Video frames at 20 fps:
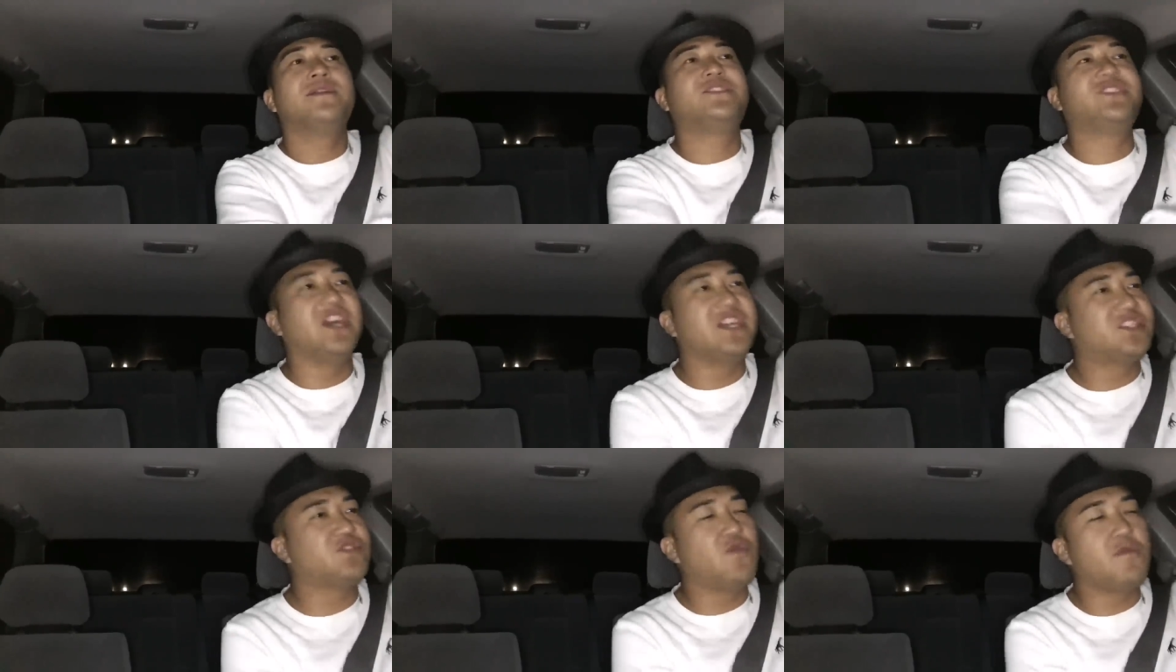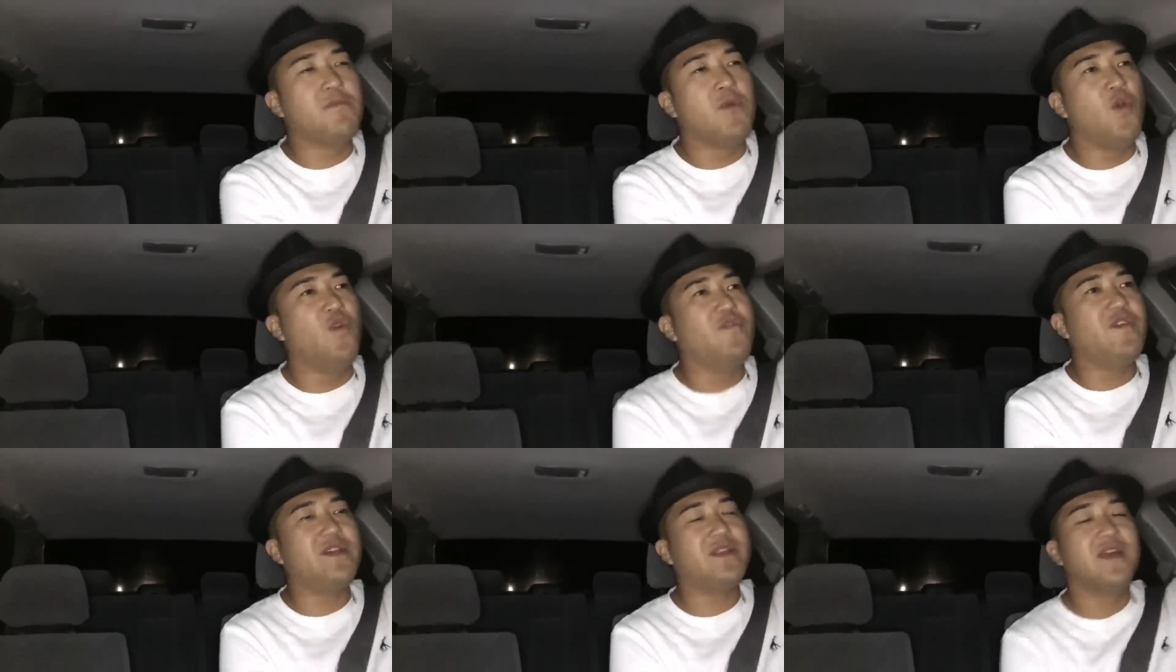Just
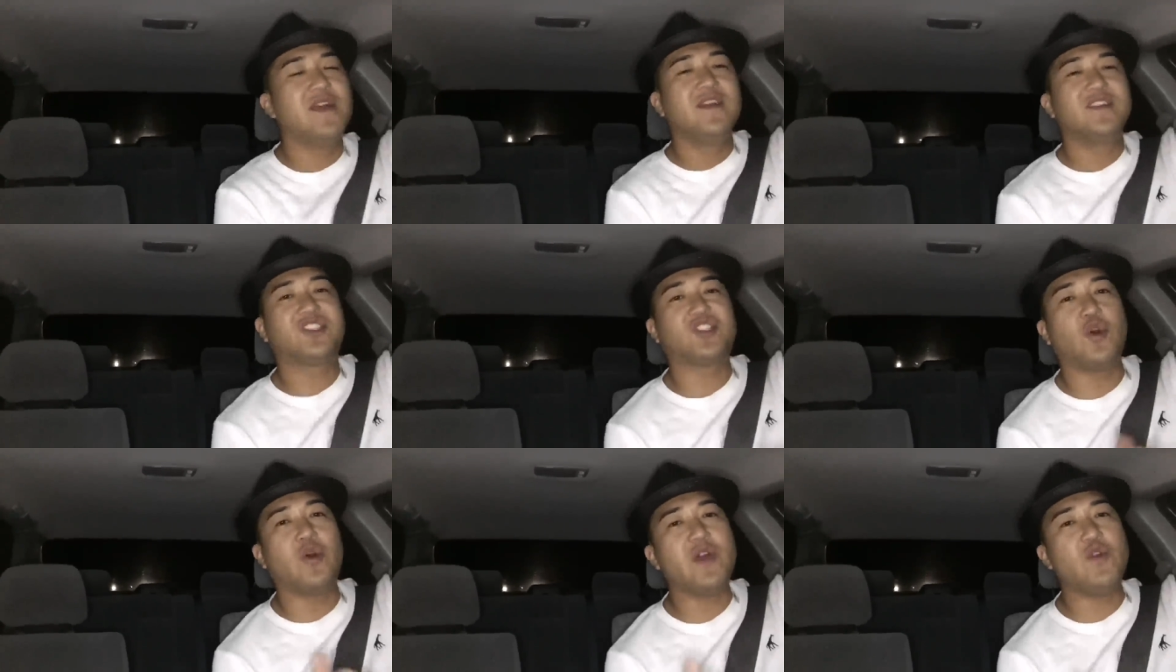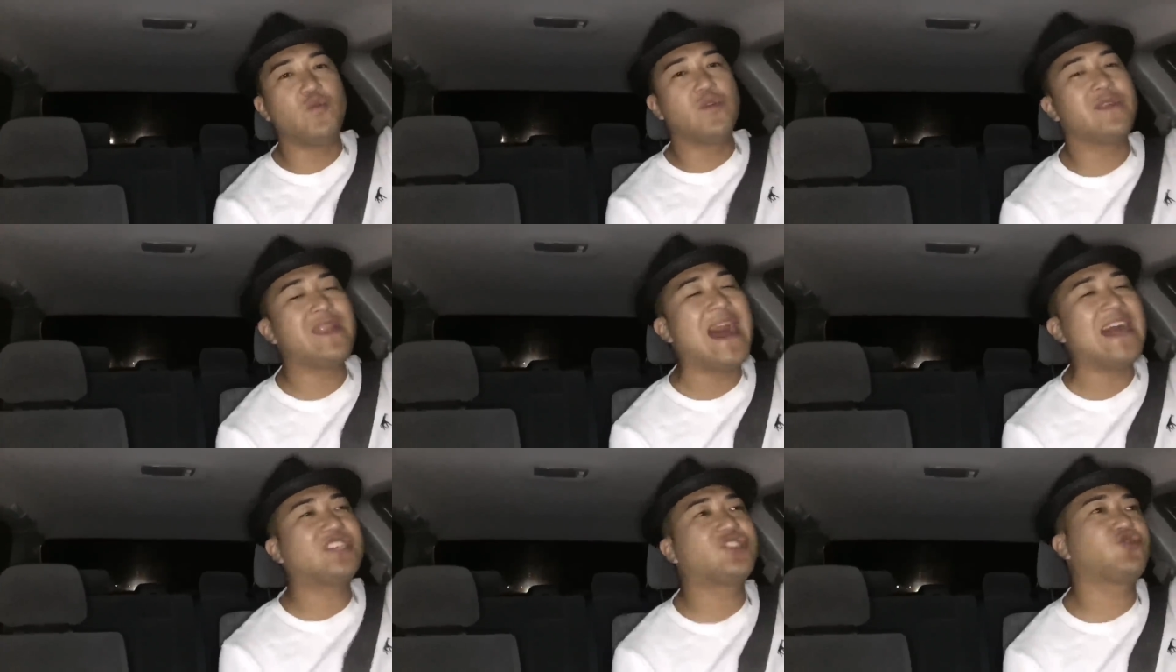remove it so it
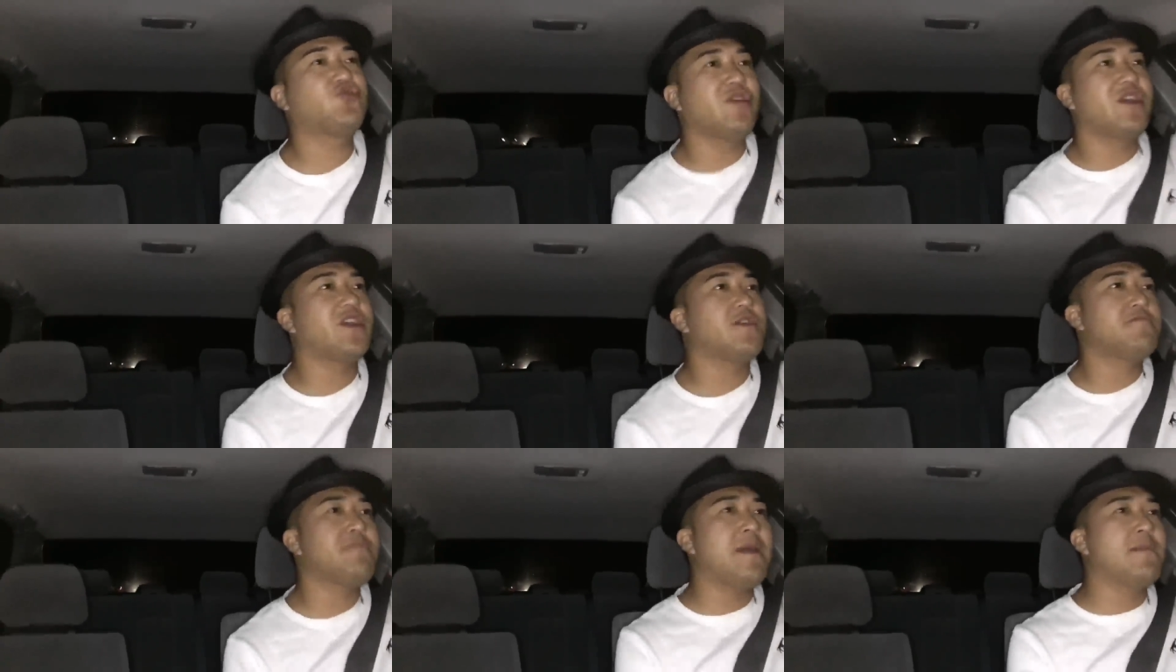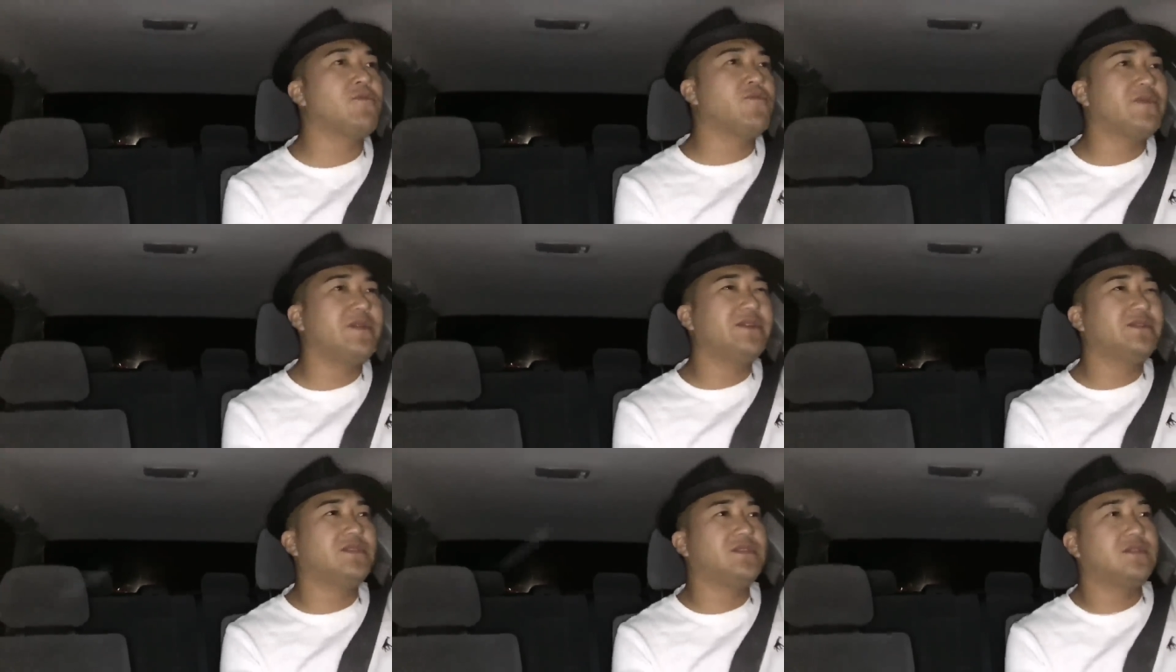will not trigger
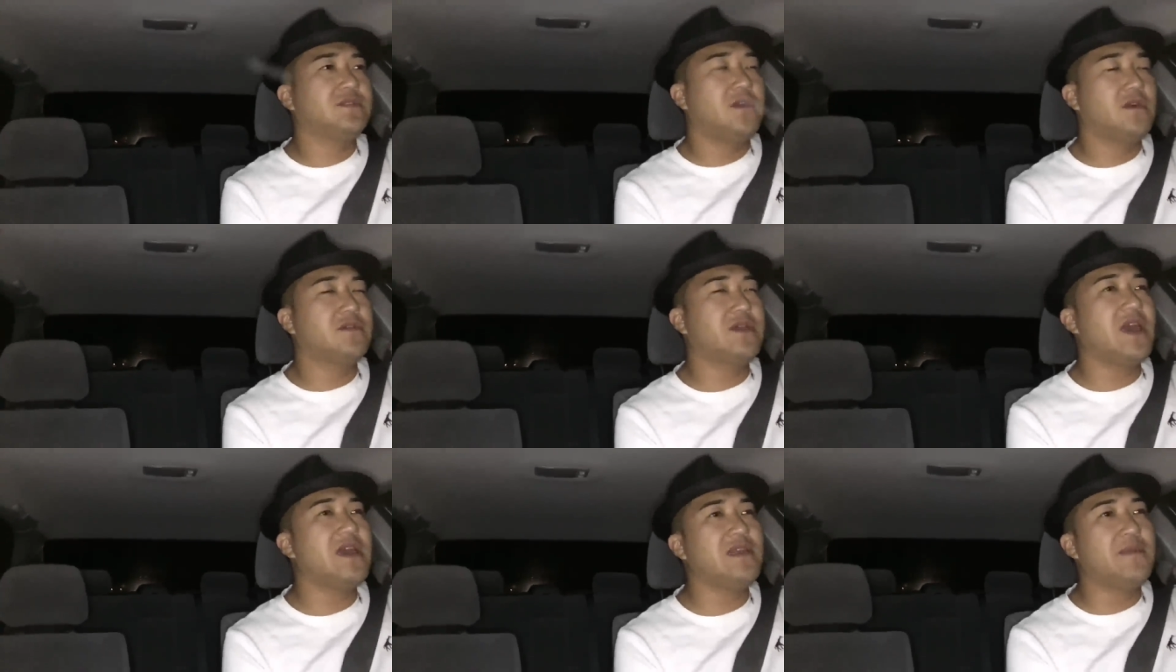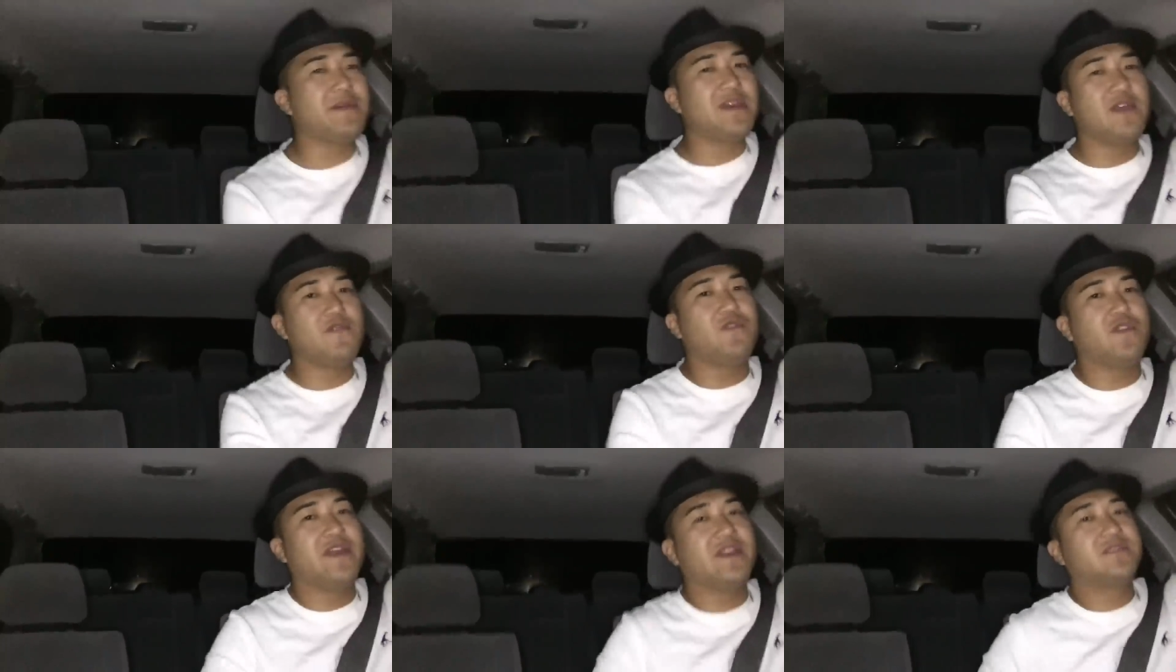memories. Okay, let me
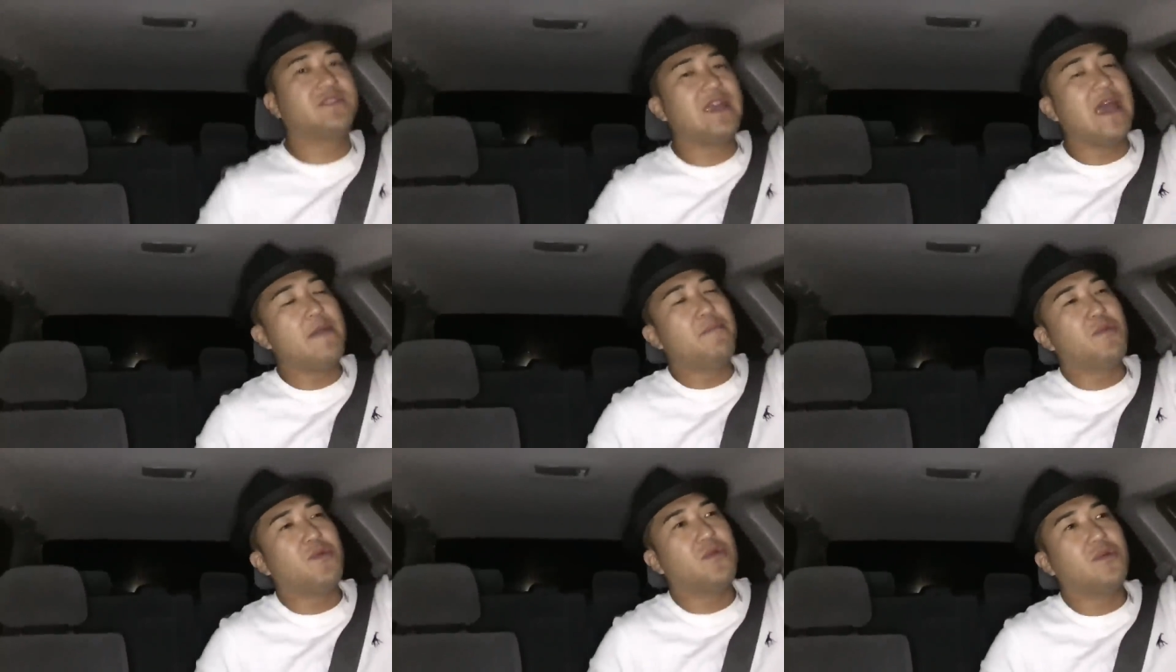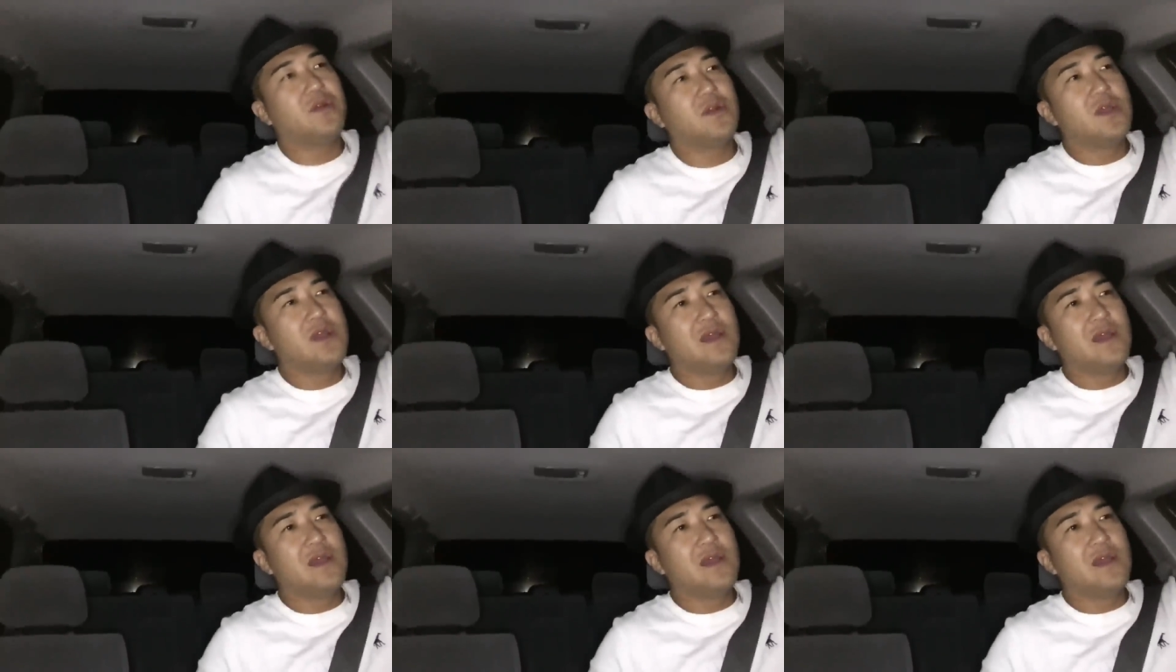give you an example.